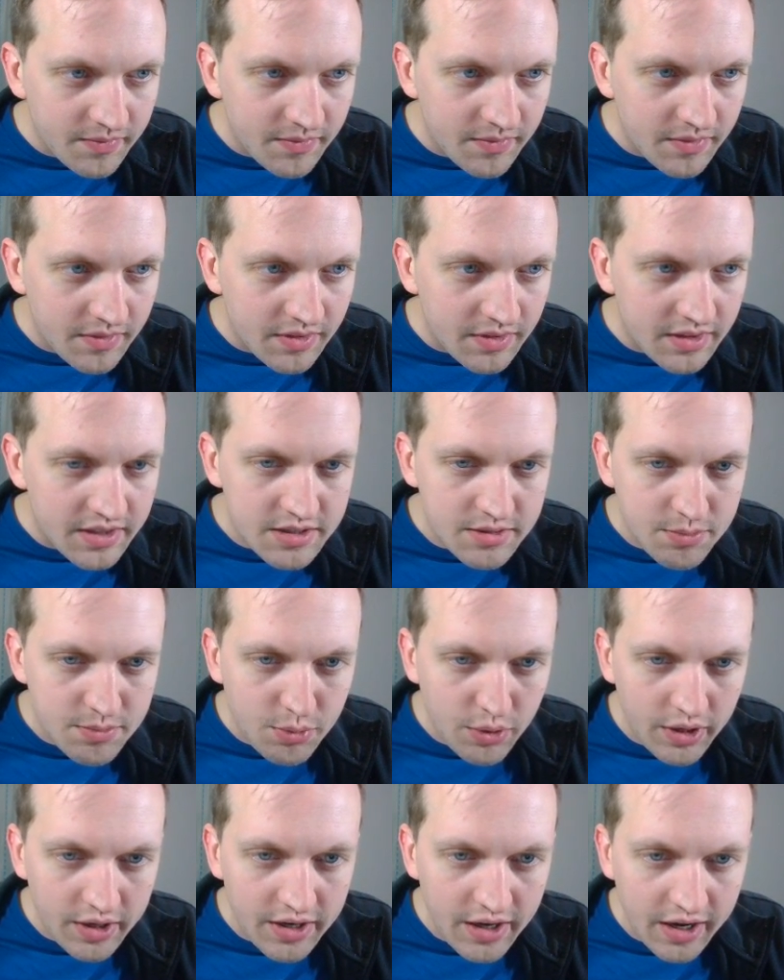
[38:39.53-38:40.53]
This is
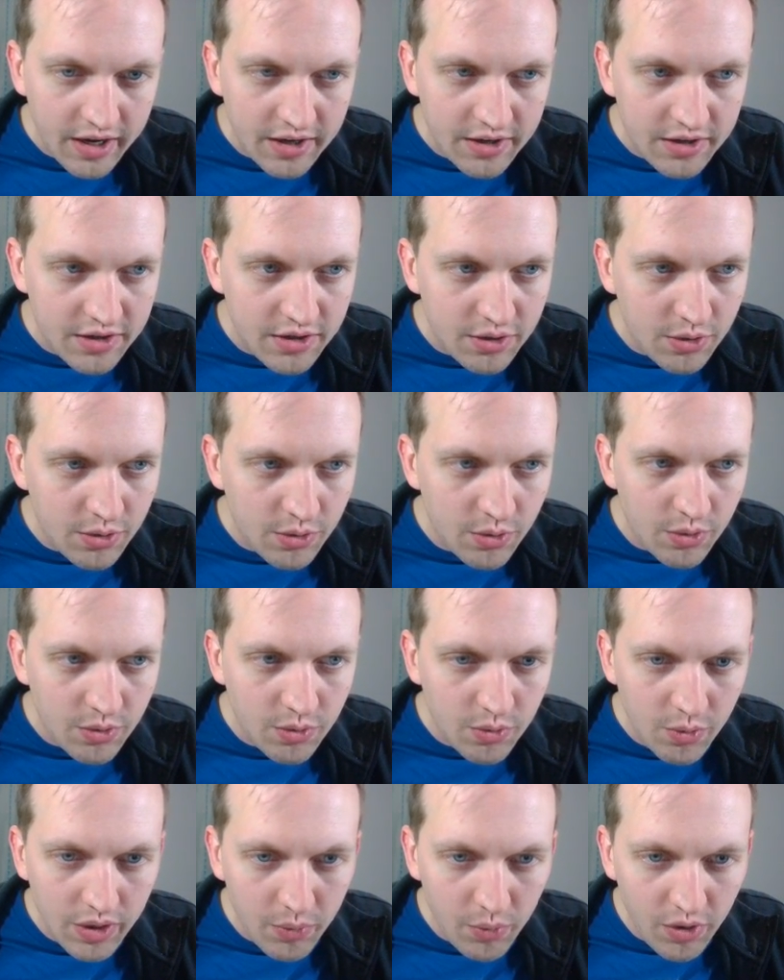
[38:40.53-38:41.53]
probably not going to do
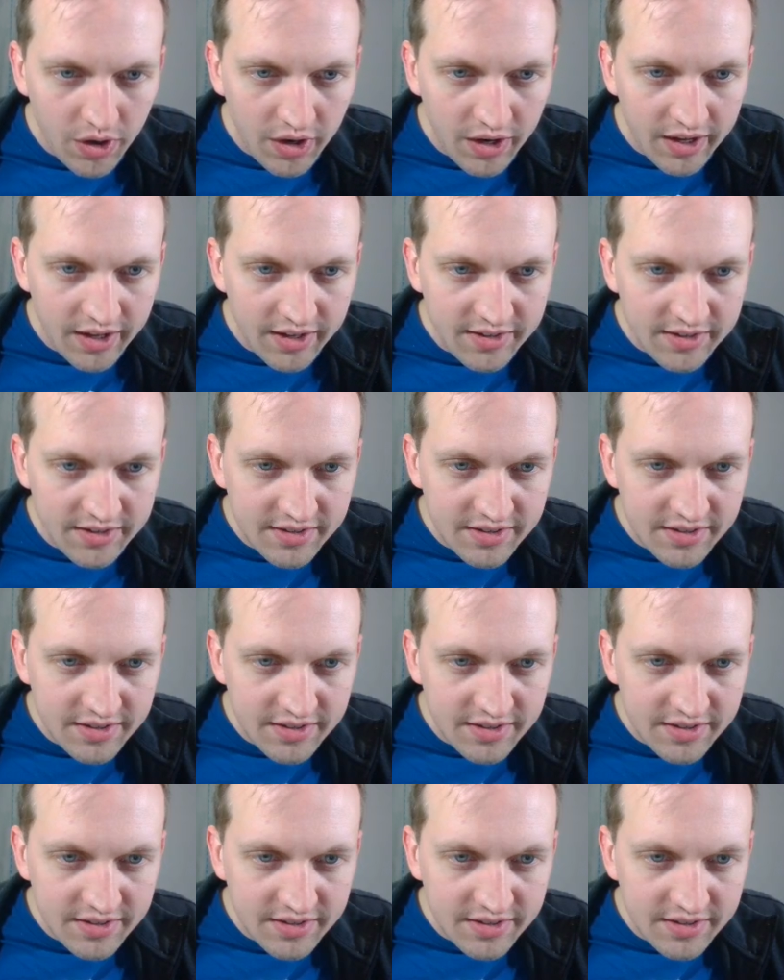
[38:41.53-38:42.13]
what I want.